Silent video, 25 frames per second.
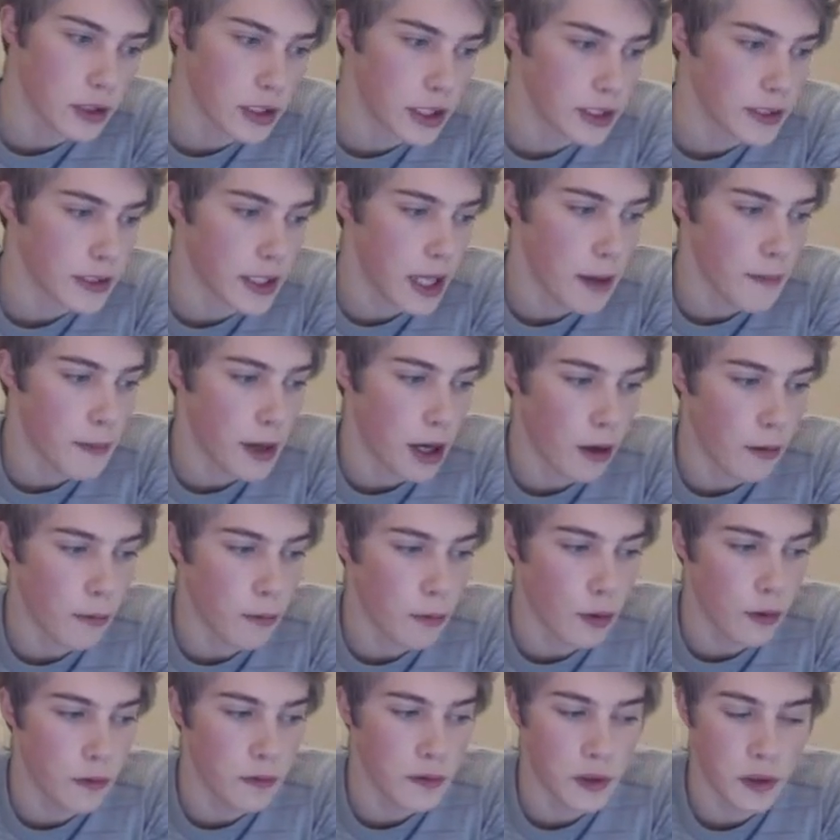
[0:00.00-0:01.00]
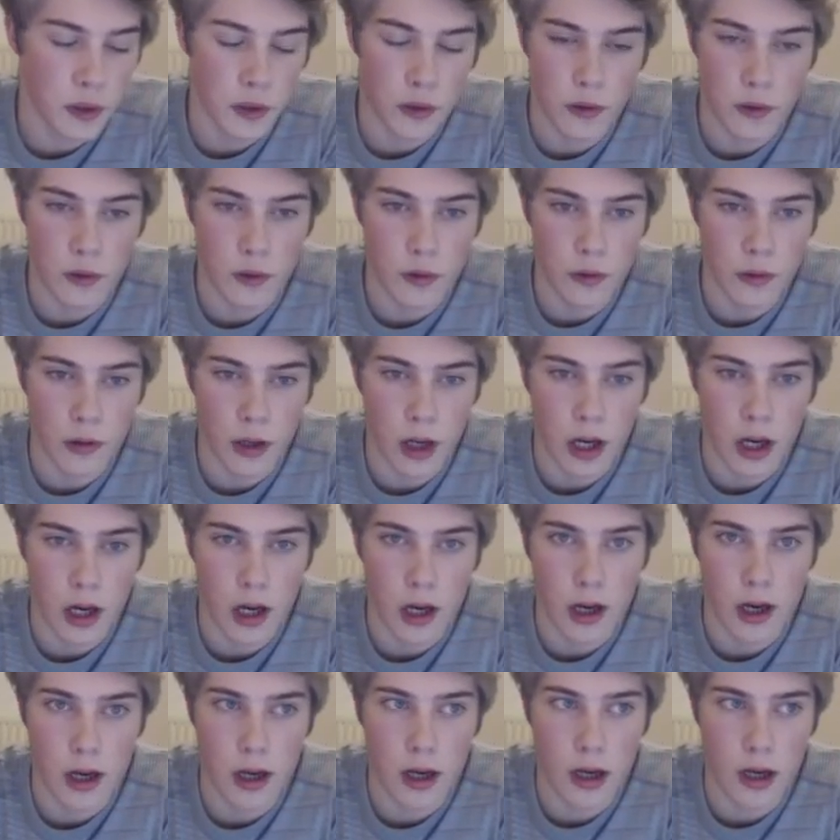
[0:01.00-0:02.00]
this game, I'll move to
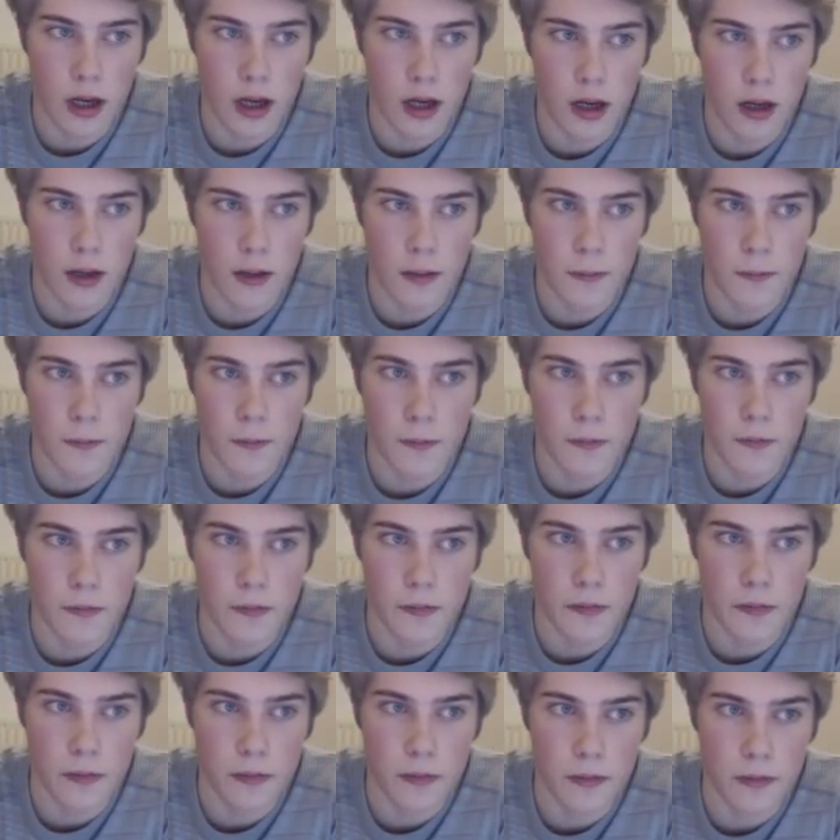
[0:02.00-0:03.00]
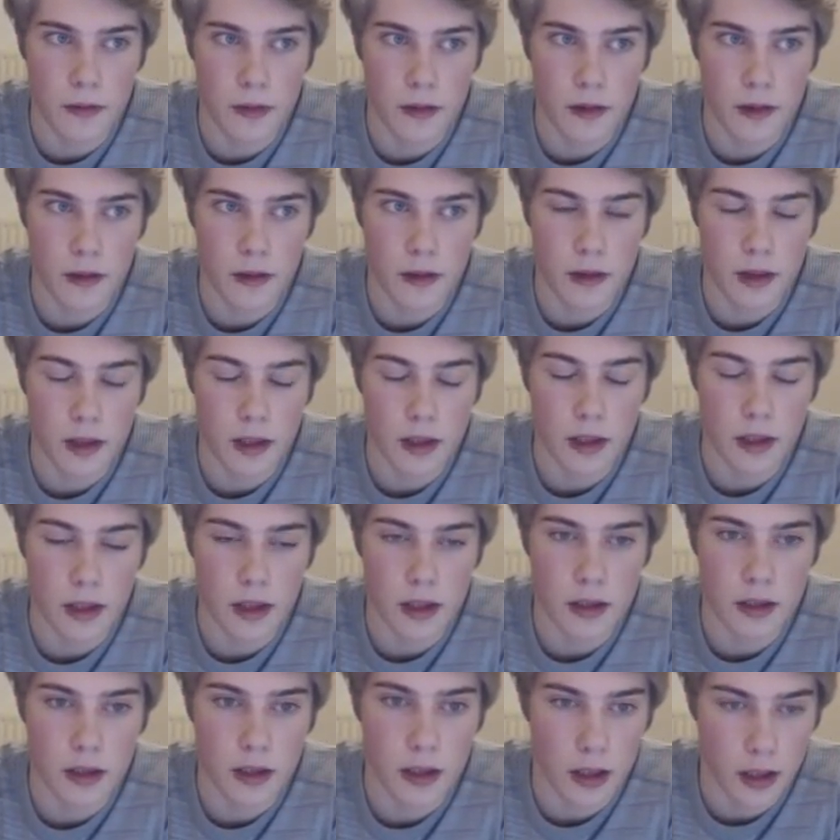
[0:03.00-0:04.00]
um,
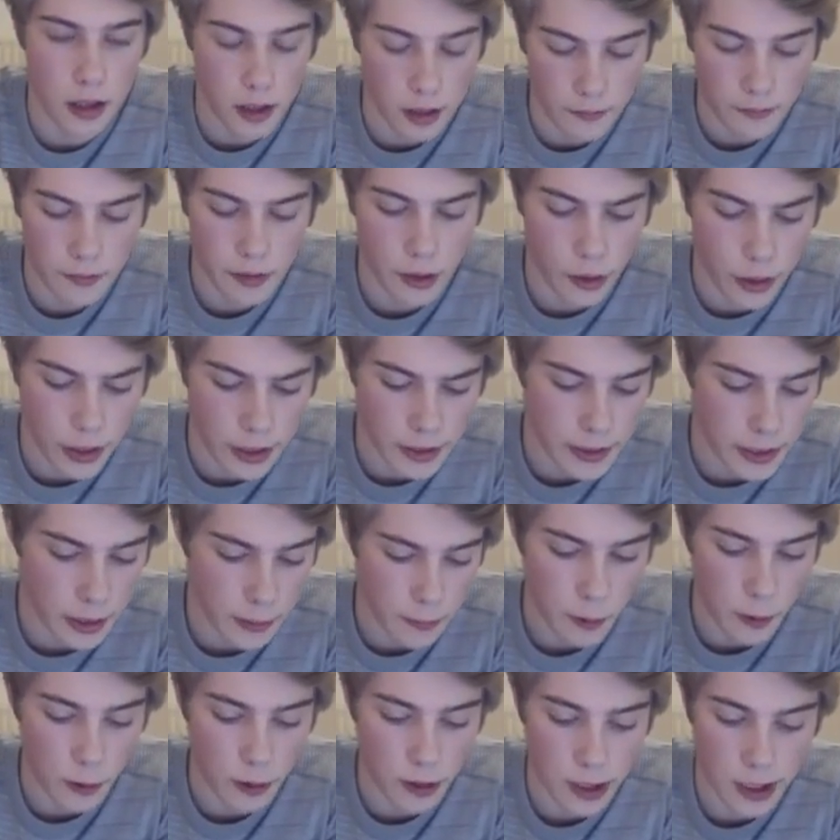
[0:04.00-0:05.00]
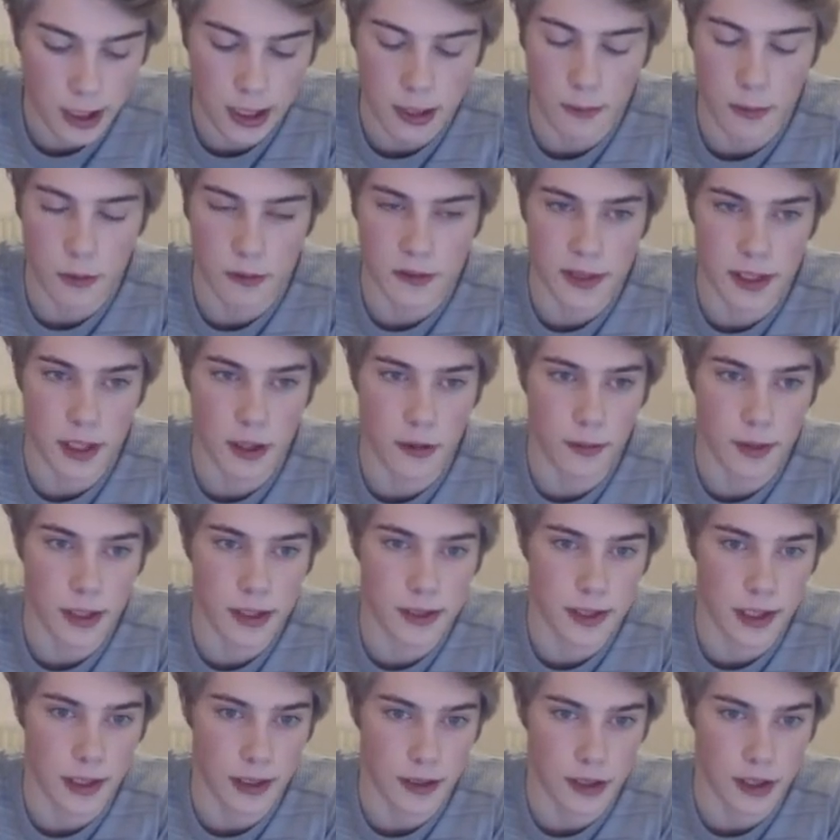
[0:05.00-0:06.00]
the very typical theme of
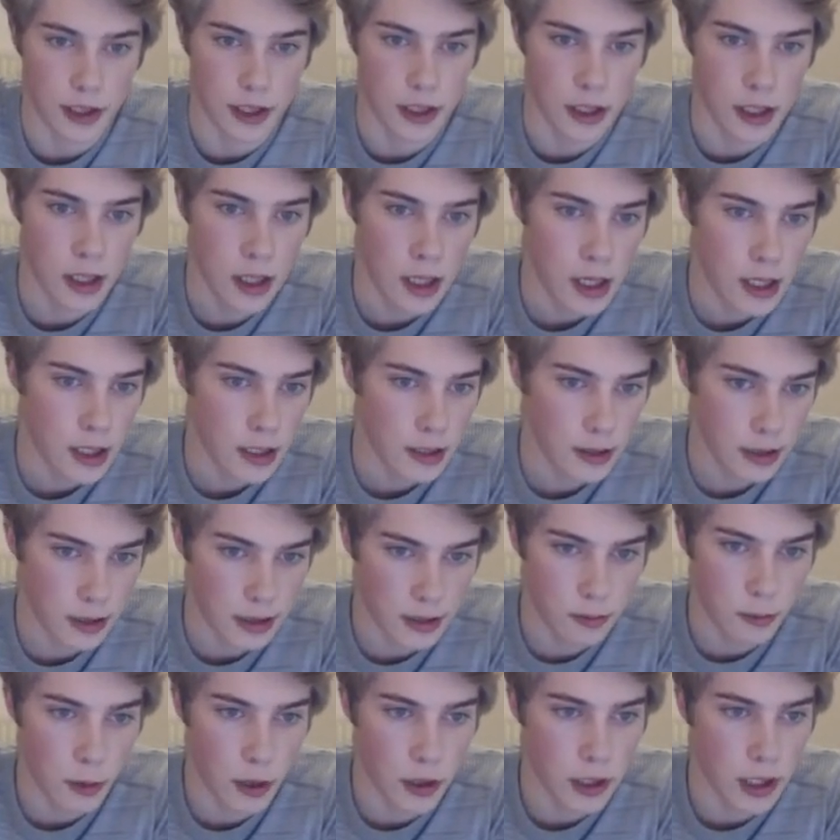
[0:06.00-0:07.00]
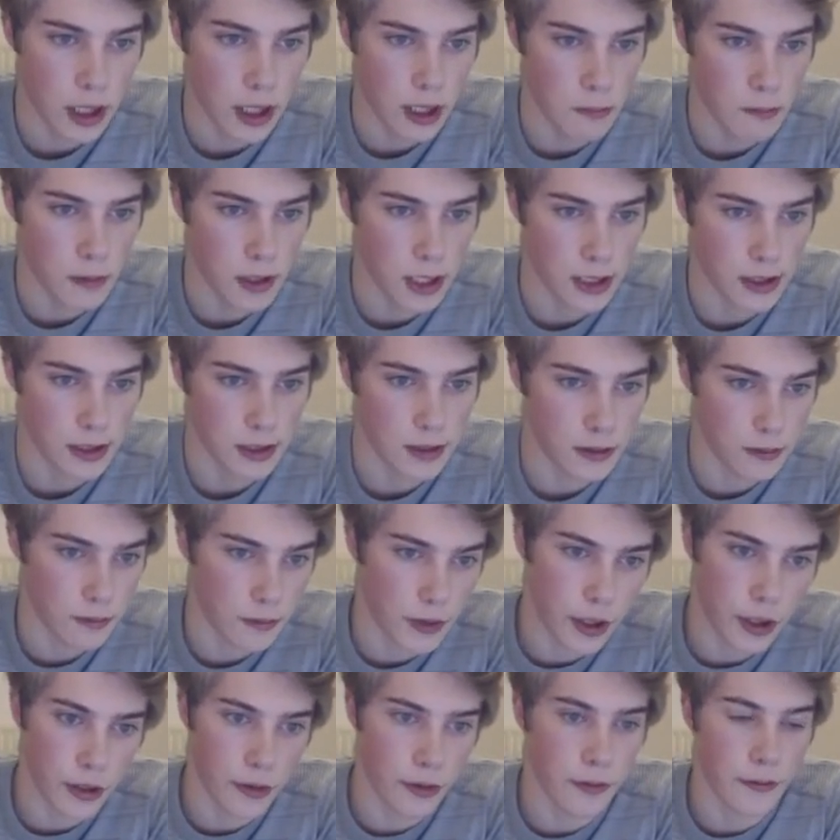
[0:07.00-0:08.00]
stalemates. Actually, there's one theme that's
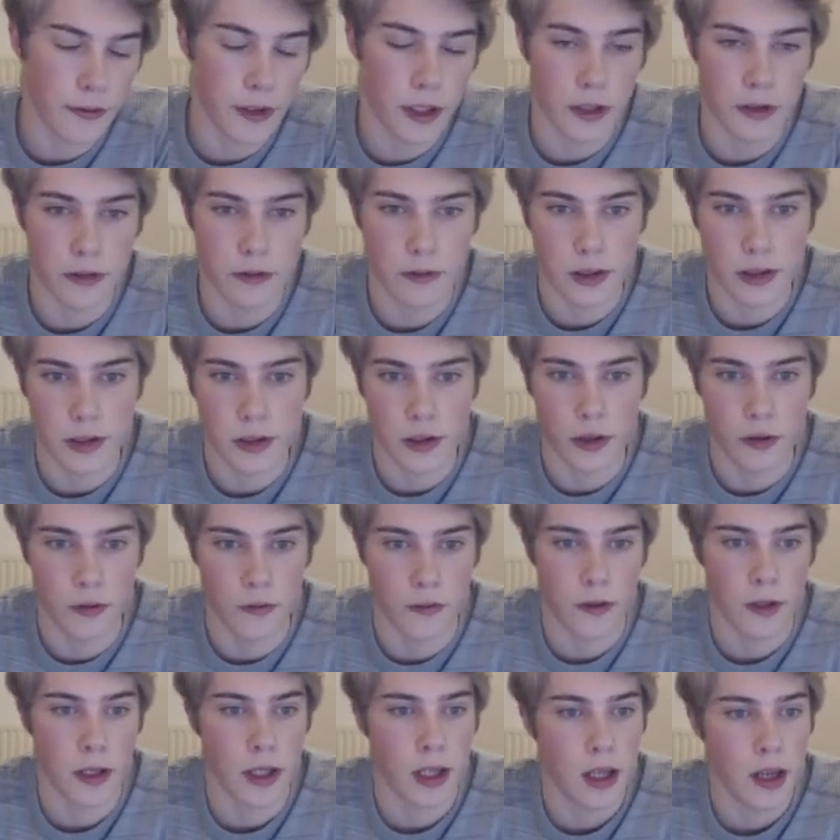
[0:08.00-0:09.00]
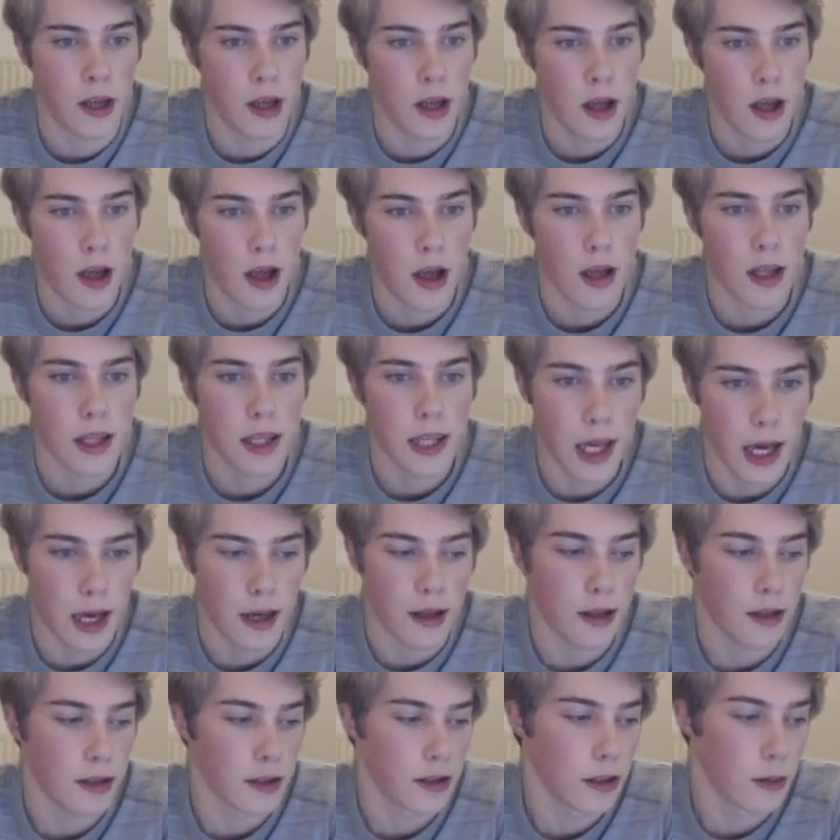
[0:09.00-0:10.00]
very very well known. Yeah,
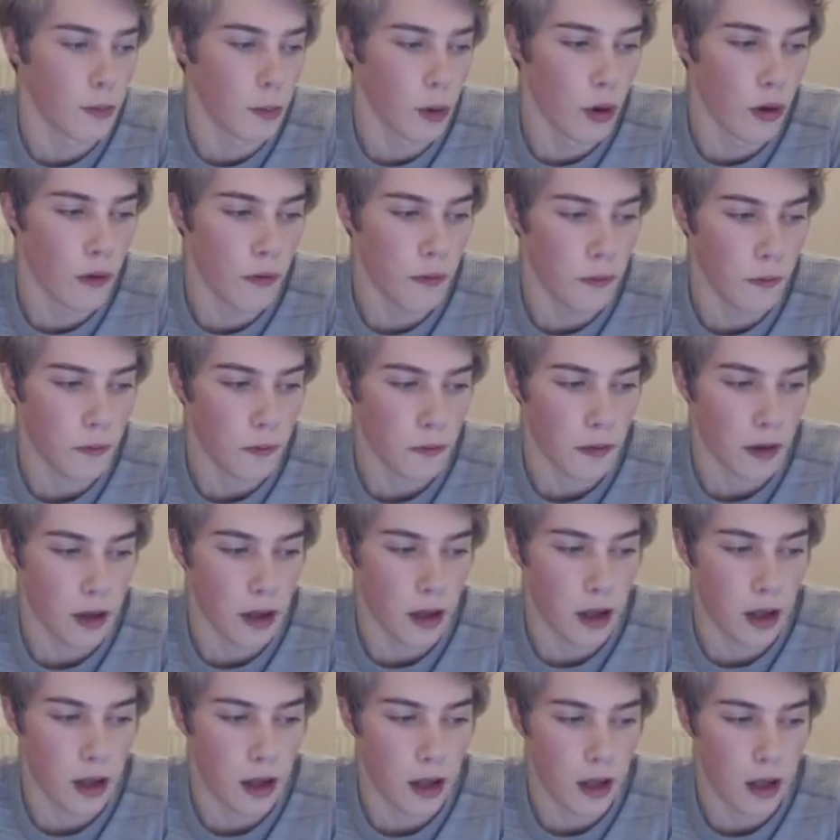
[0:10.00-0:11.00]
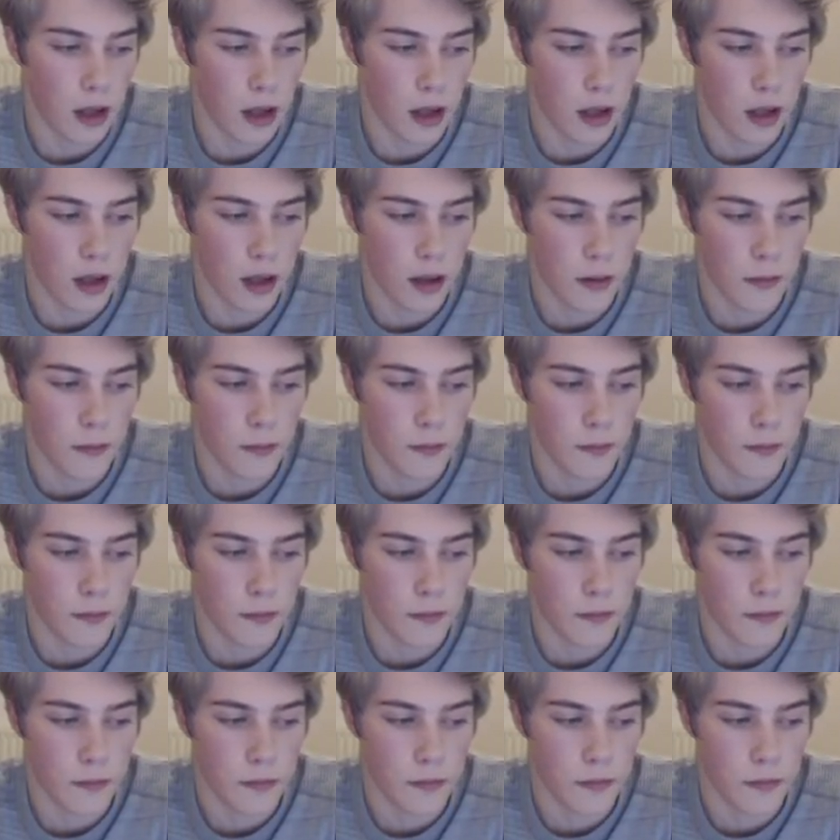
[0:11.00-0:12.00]
the move. Um,